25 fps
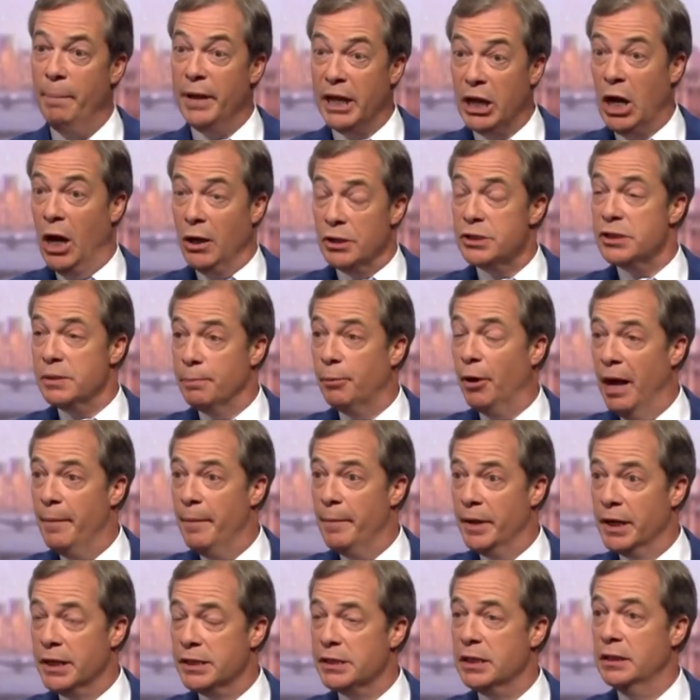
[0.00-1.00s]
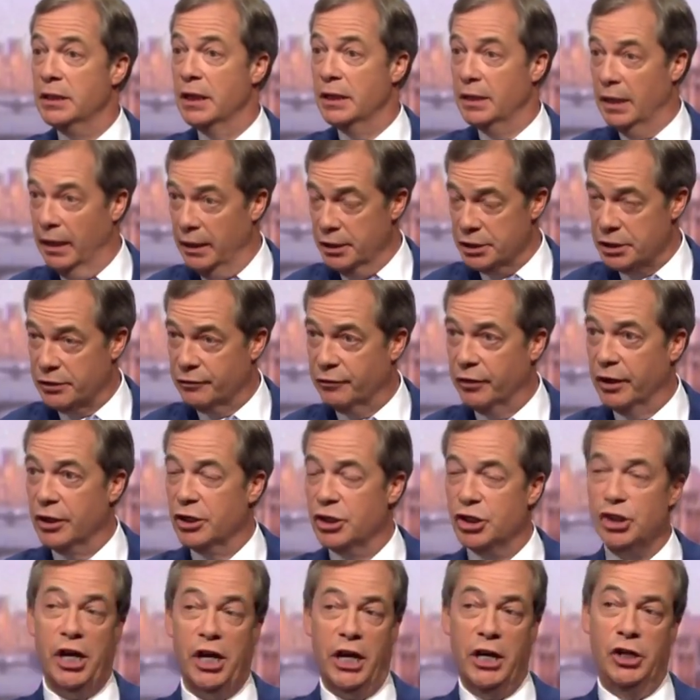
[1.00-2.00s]
Well, because the Prime Minister didn't ask for
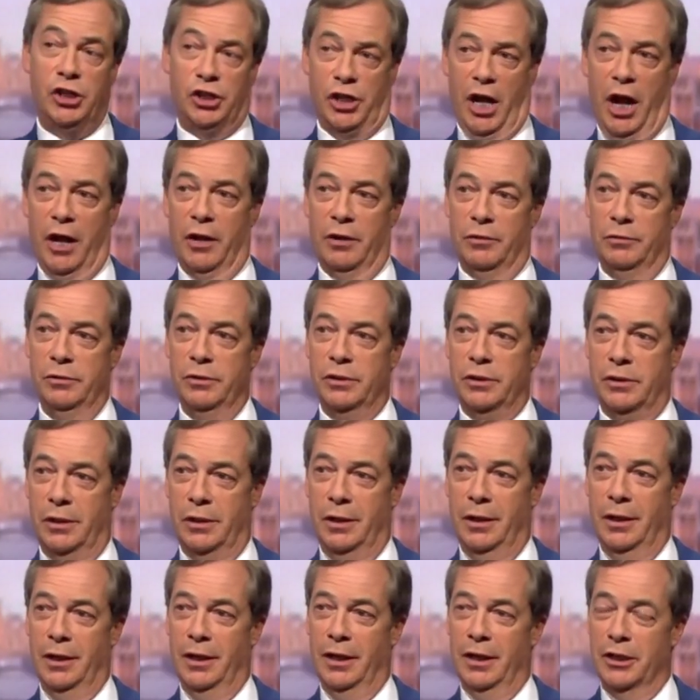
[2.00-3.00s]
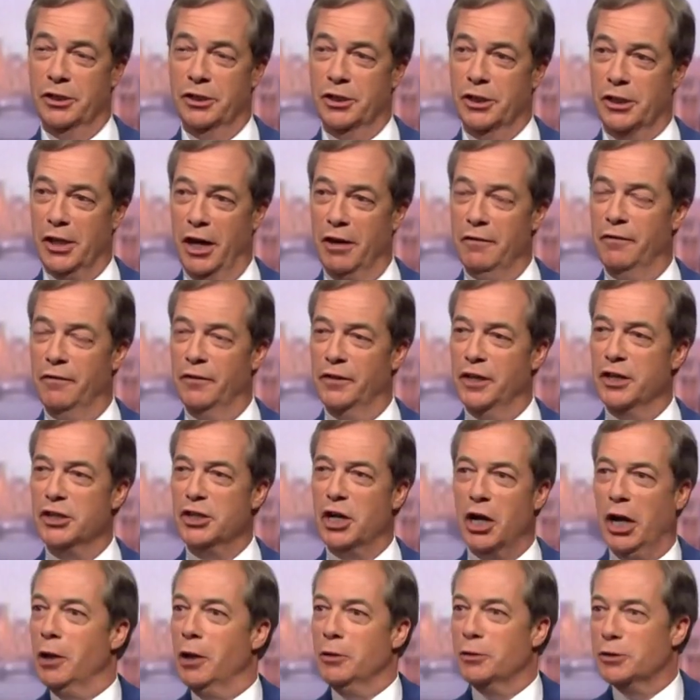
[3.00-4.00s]
it, she chose to go for
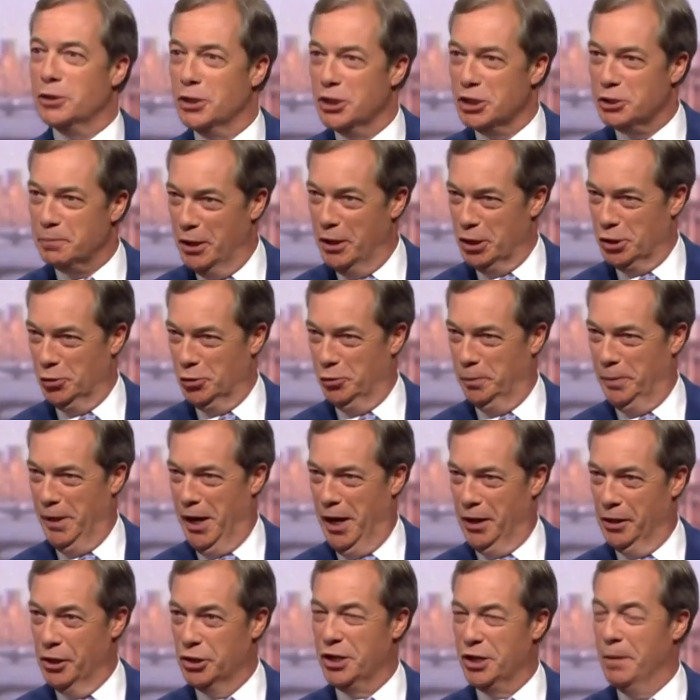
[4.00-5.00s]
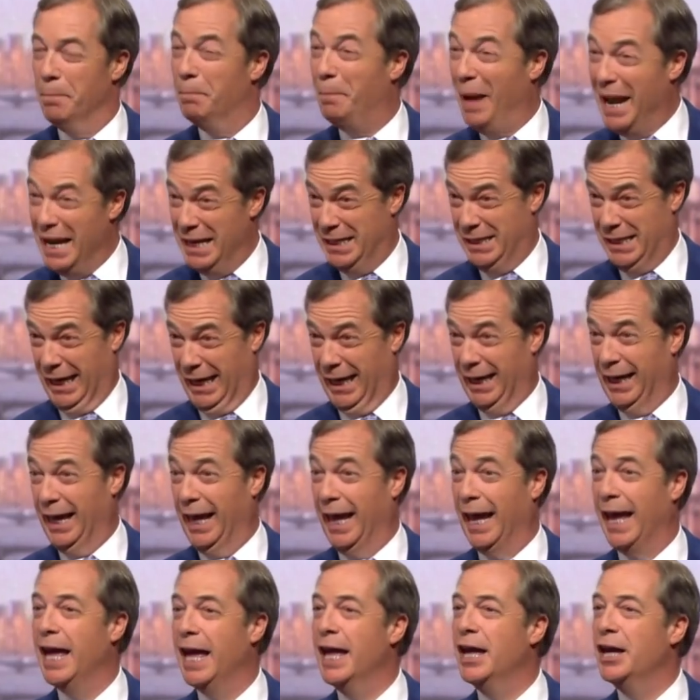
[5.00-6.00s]
this close and special partnership.
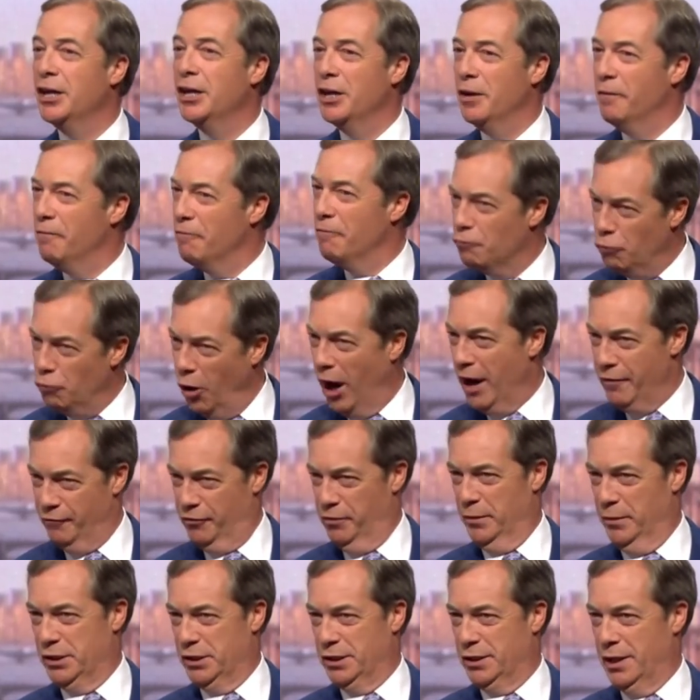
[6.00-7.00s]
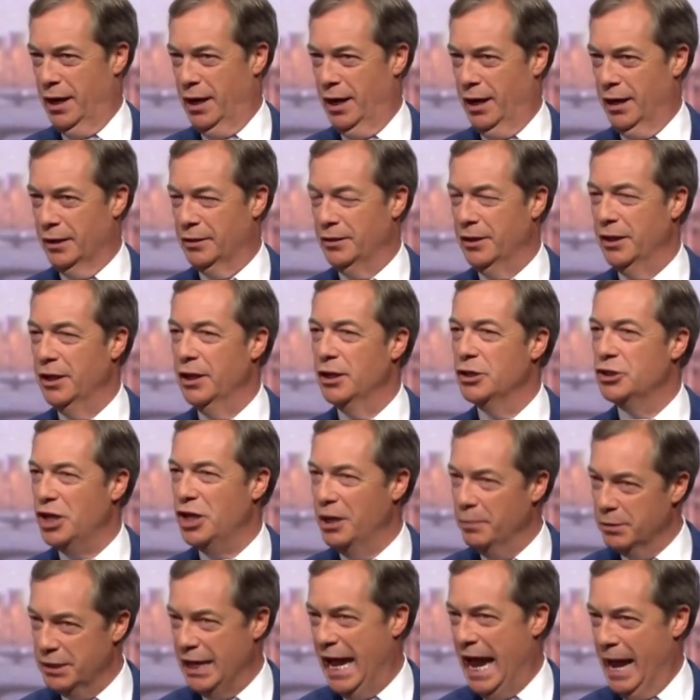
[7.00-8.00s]
Basically, right from the start,
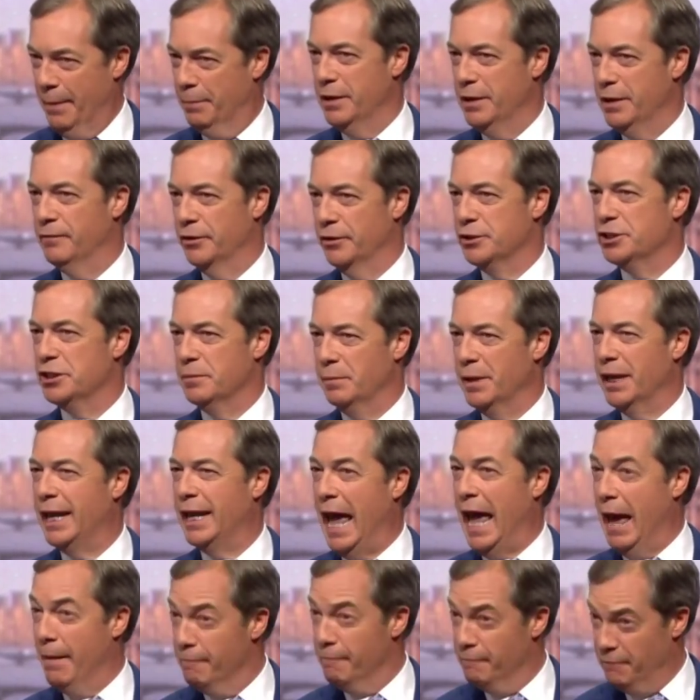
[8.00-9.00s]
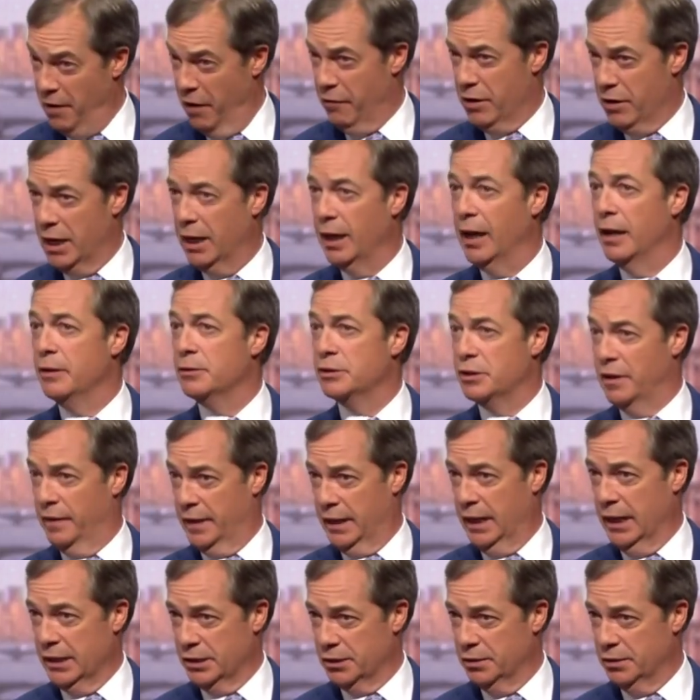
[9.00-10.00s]
she was happy for us to be kept very close to
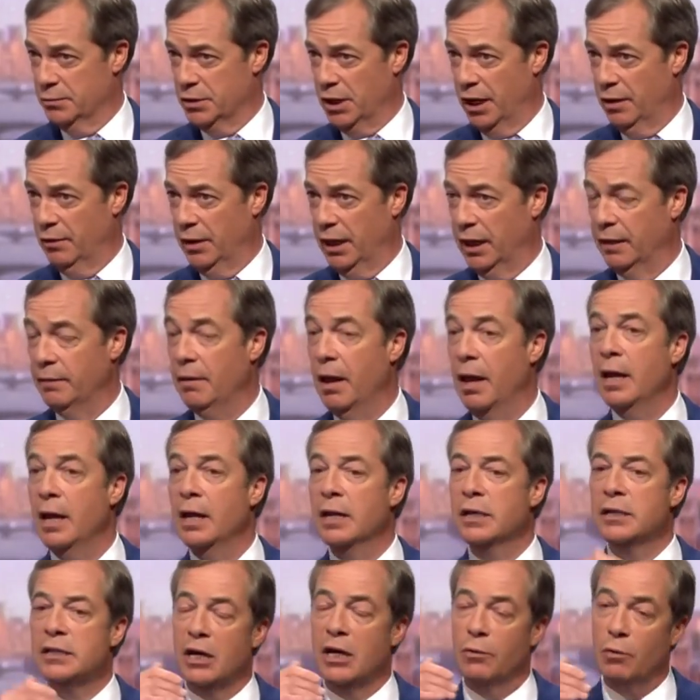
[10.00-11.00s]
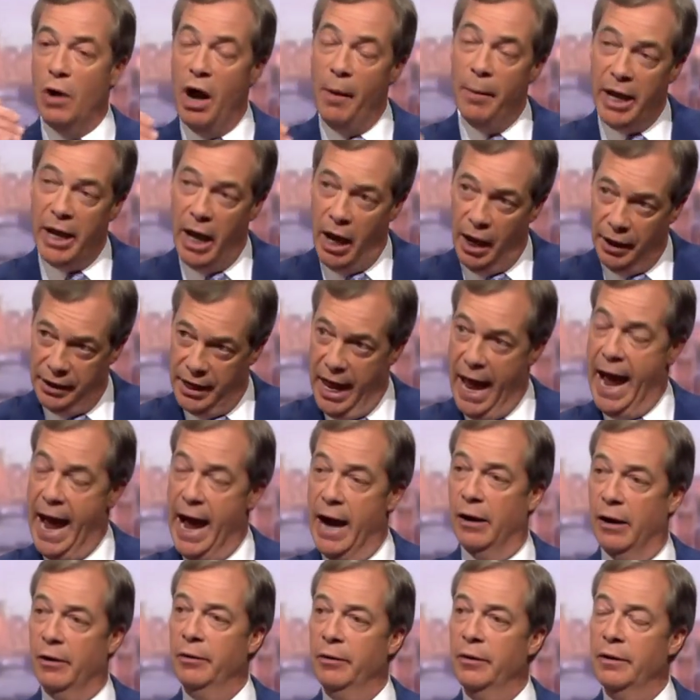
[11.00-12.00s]
the customs union. So where we are
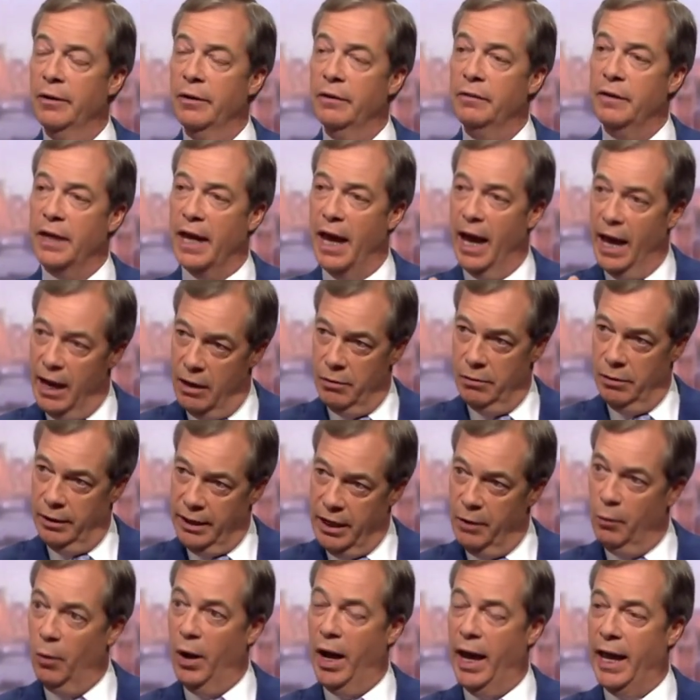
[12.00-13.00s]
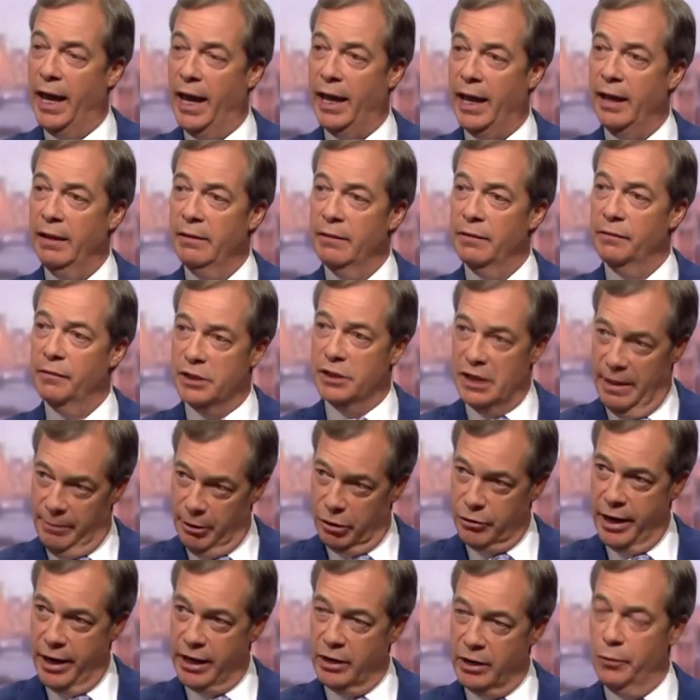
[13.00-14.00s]
now, the only way the
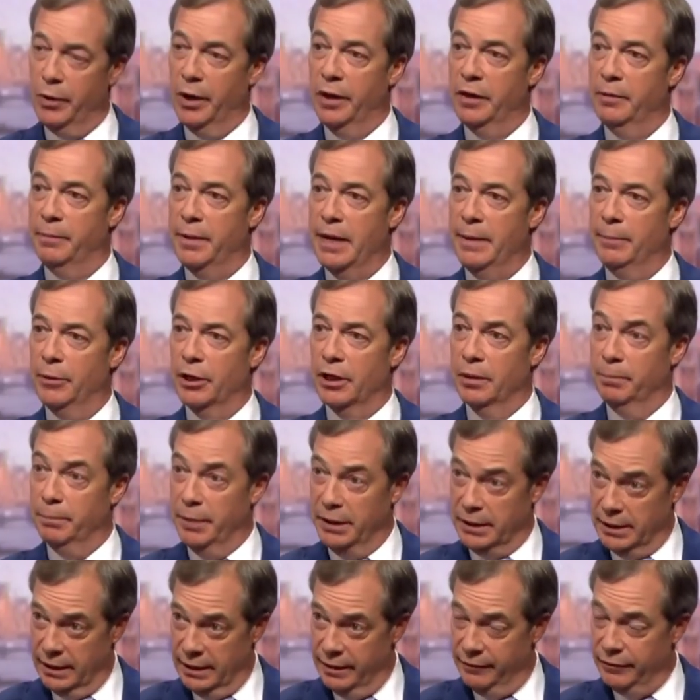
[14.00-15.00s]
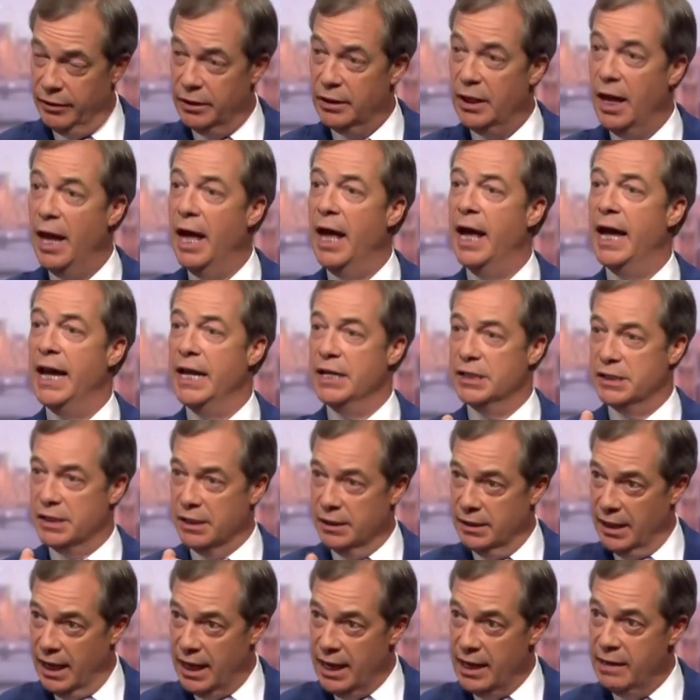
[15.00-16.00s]
democratic will of the people can be delivered is
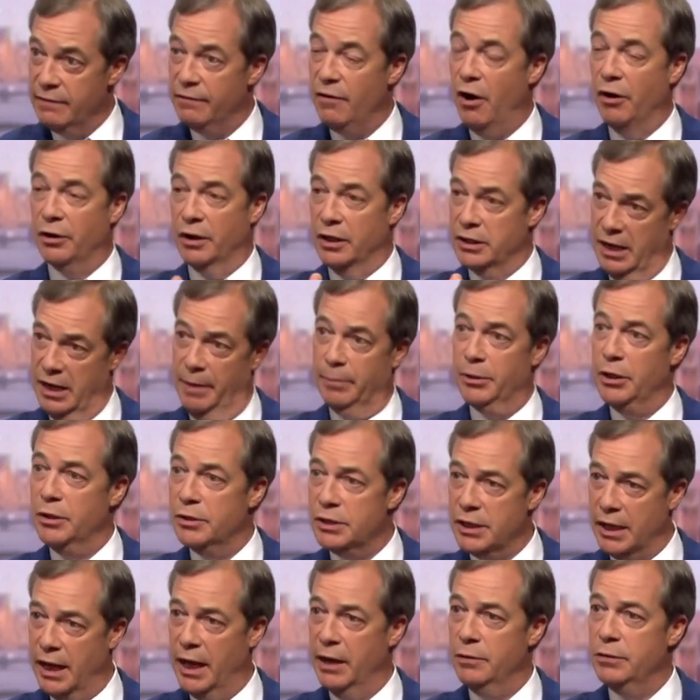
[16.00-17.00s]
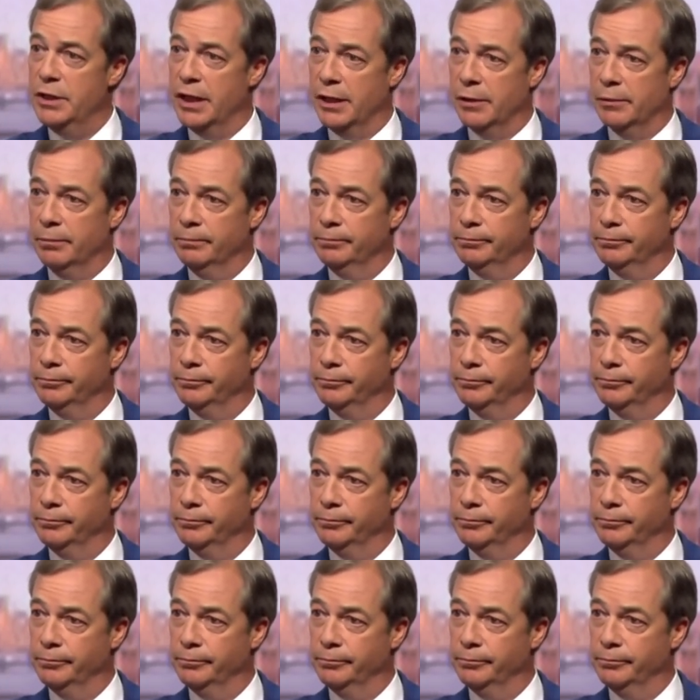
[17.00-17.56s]
to leave on a WTO deal.